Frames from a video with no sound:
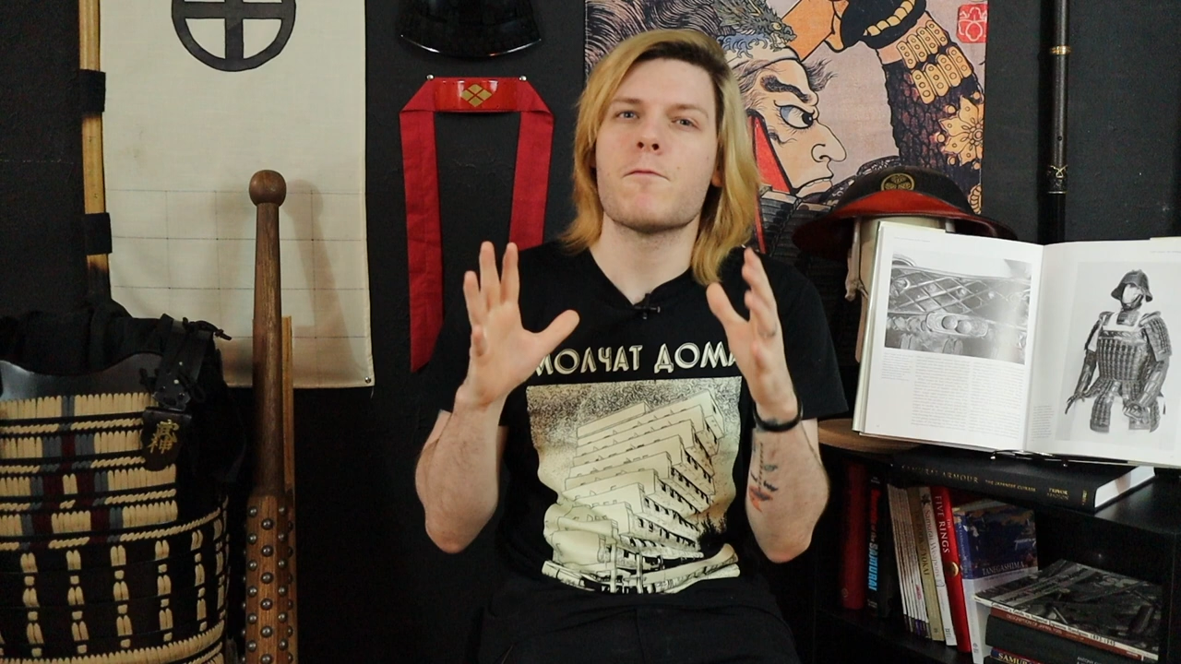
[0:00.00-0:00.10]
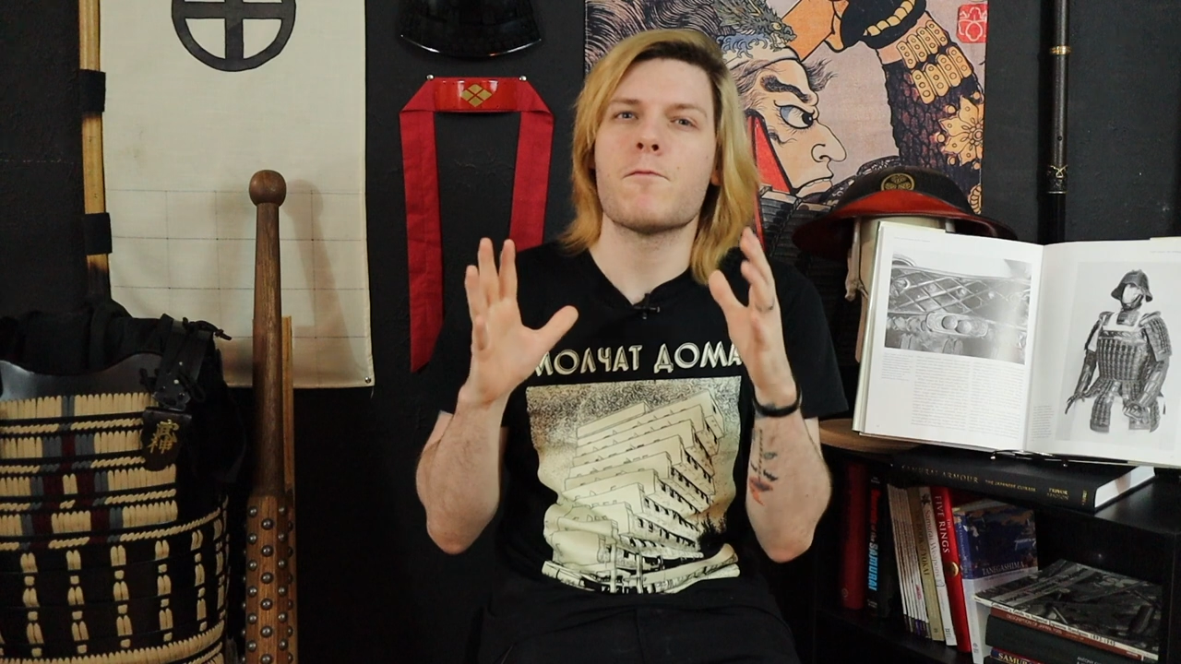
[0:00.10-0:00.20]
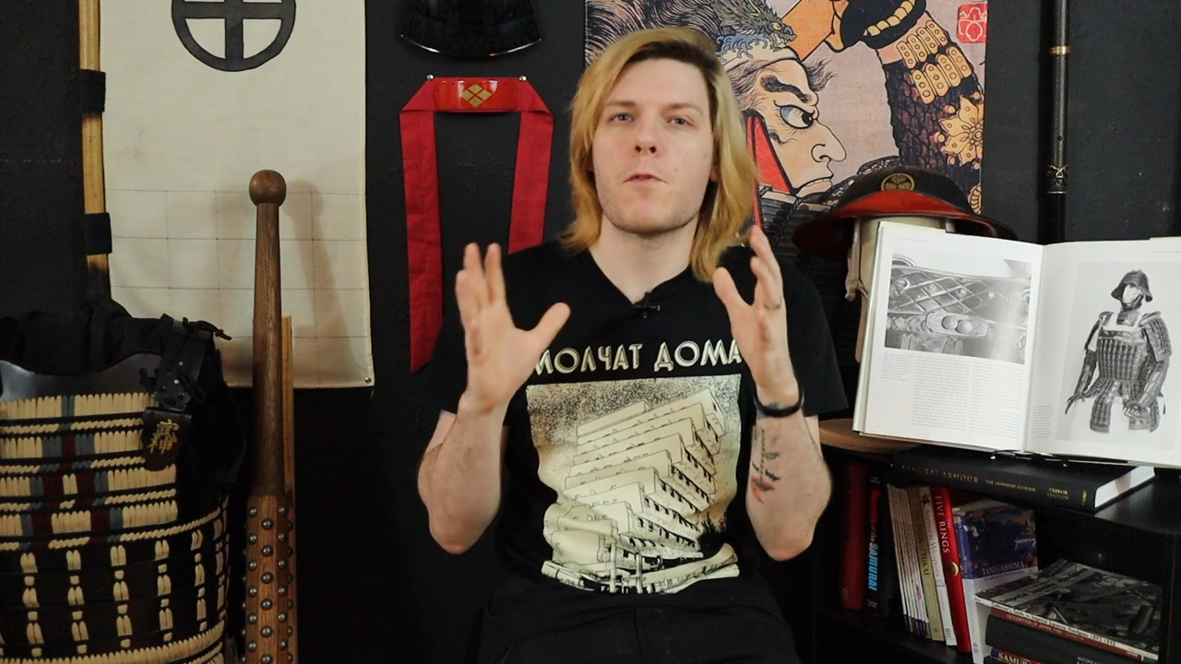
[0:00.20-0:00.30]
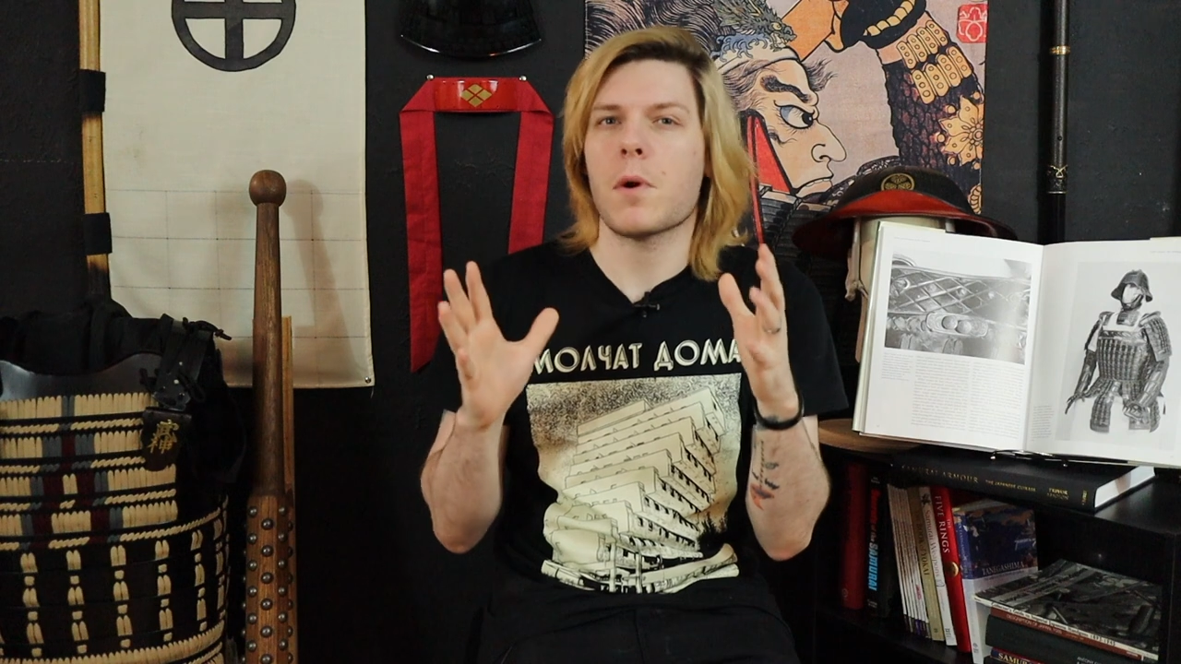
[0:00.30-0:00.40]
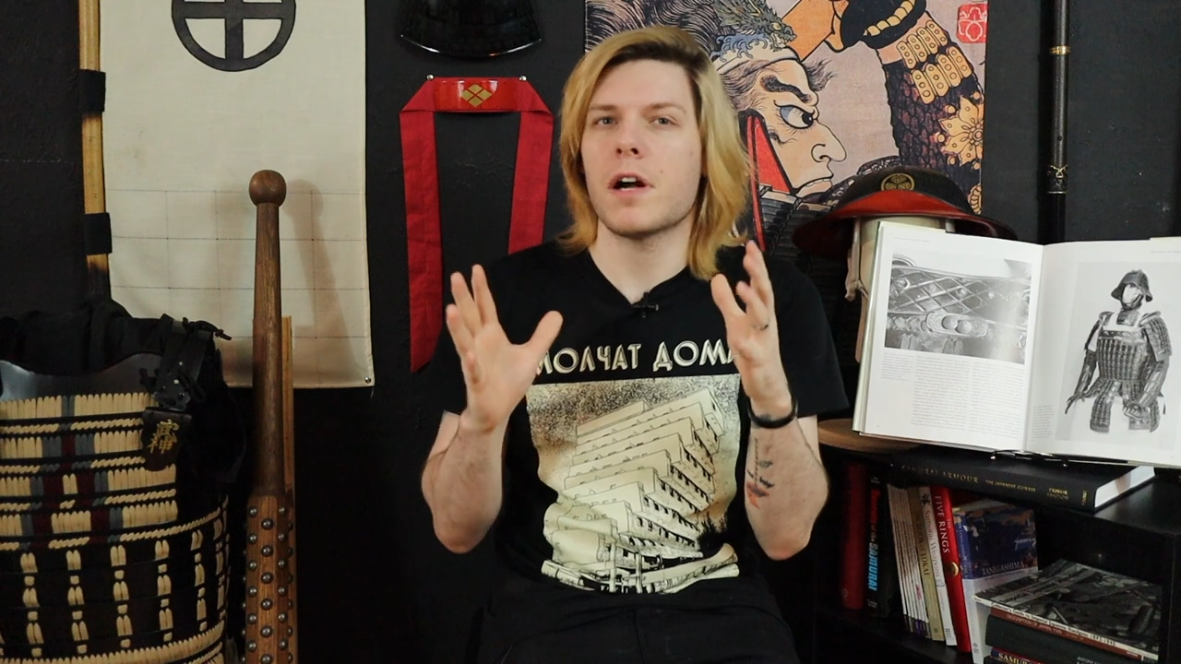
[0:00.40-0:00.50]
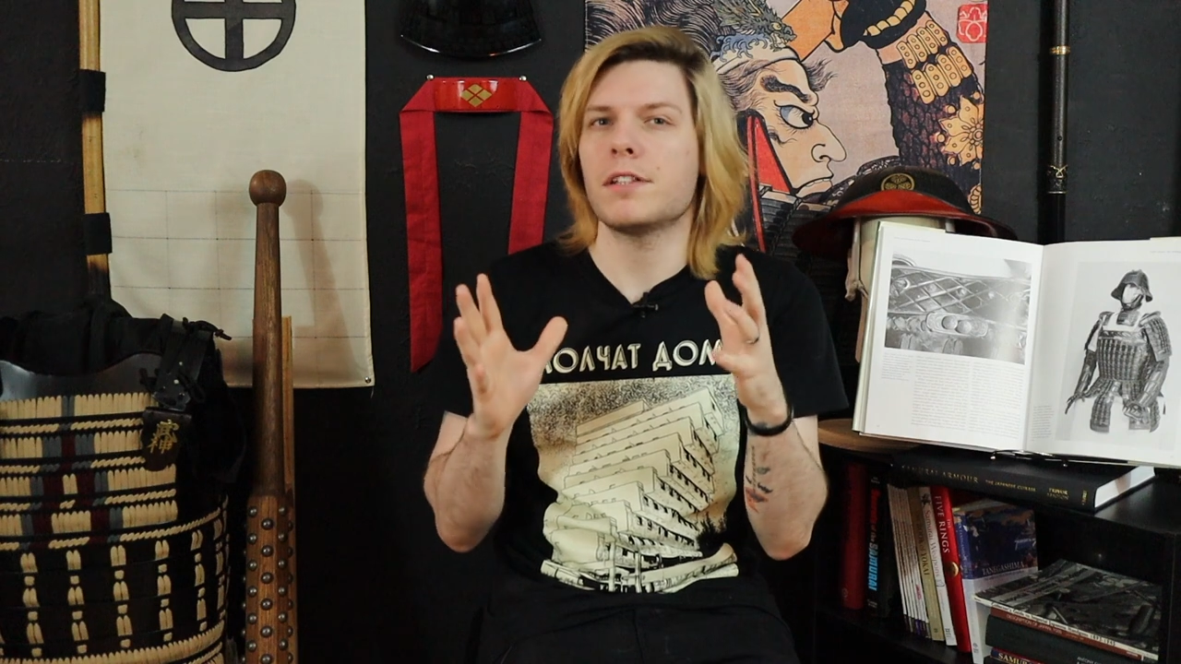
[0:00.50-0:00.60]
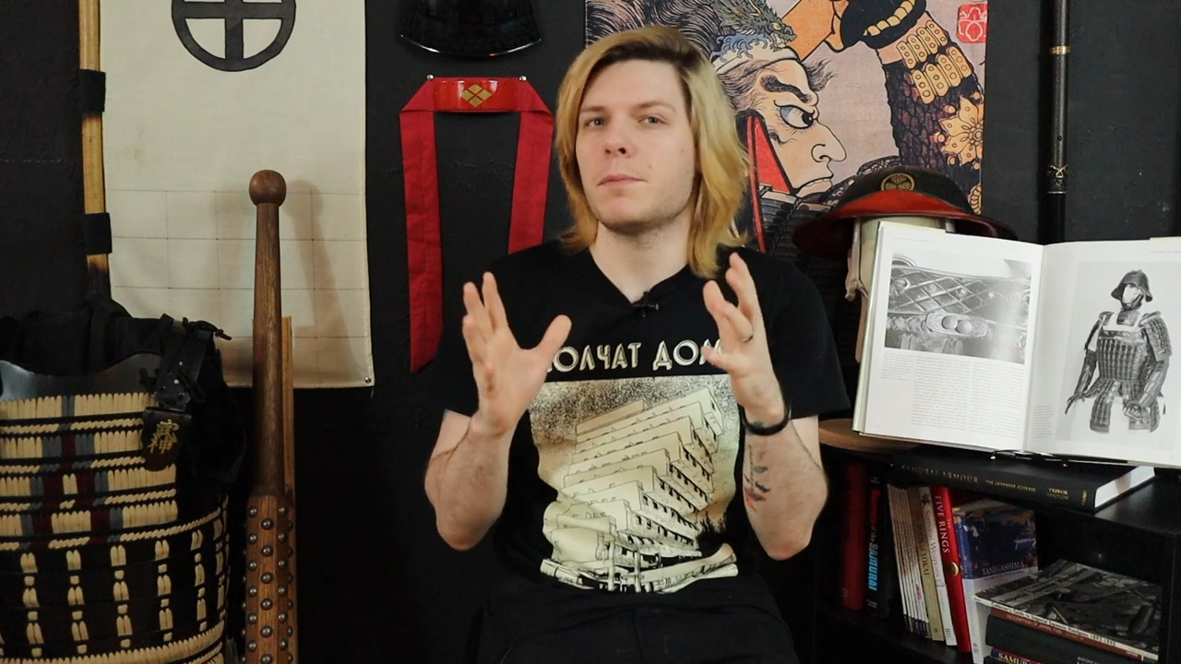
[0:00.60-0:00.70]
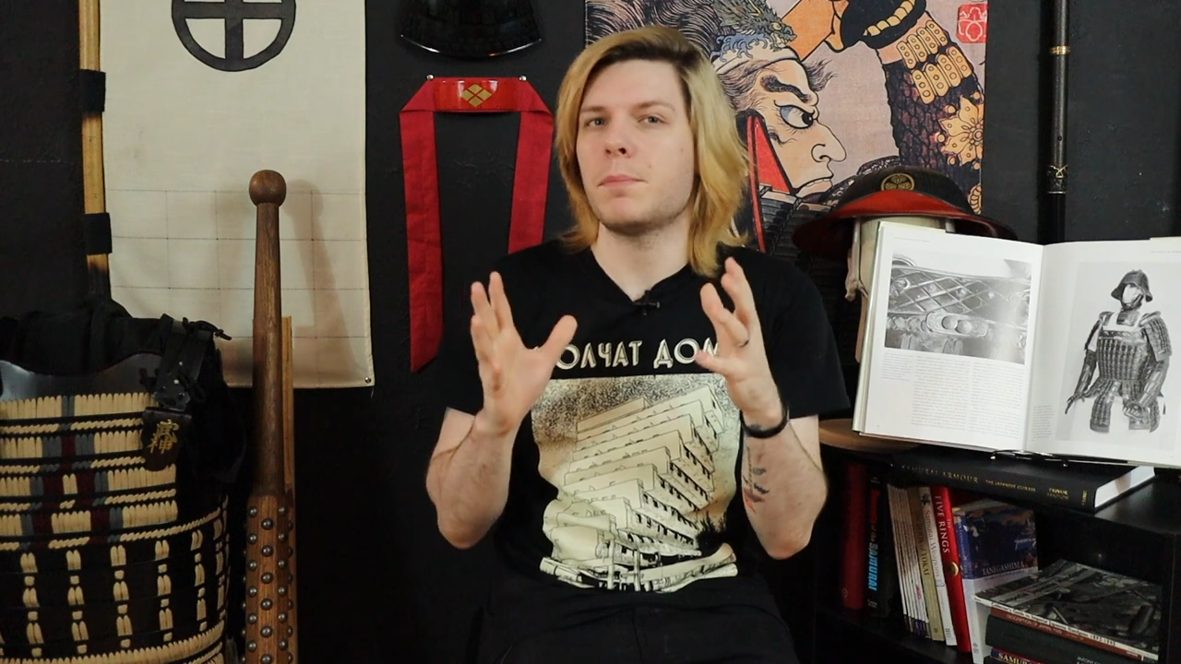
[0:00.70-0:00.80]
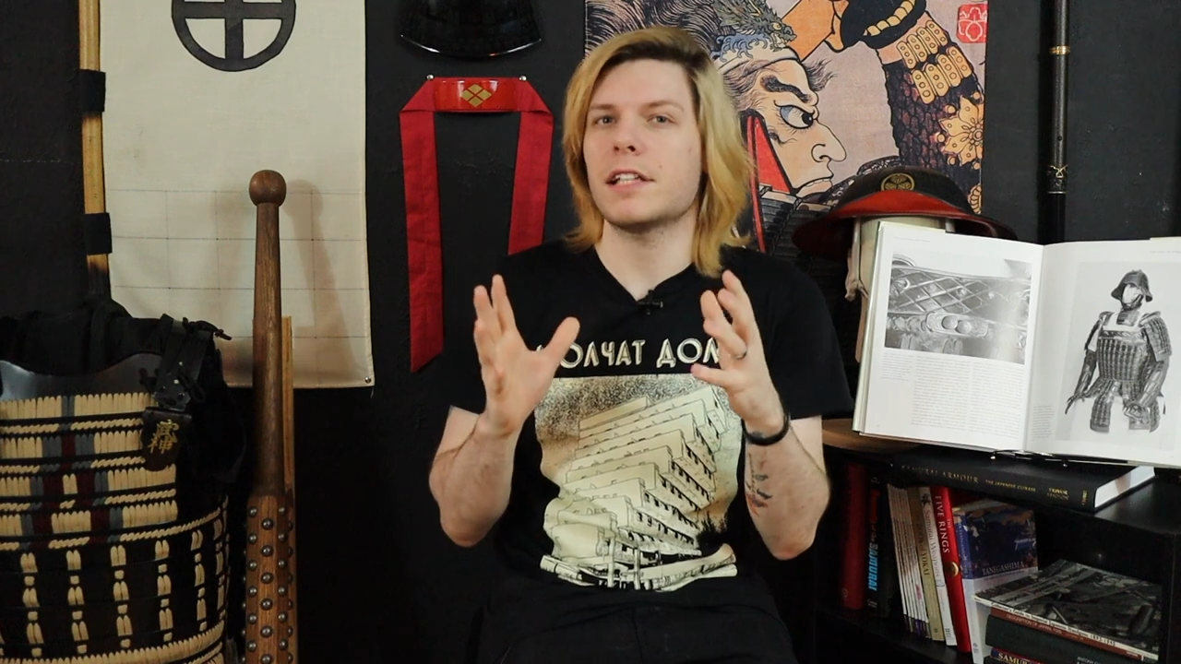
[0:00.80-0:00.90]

four hundred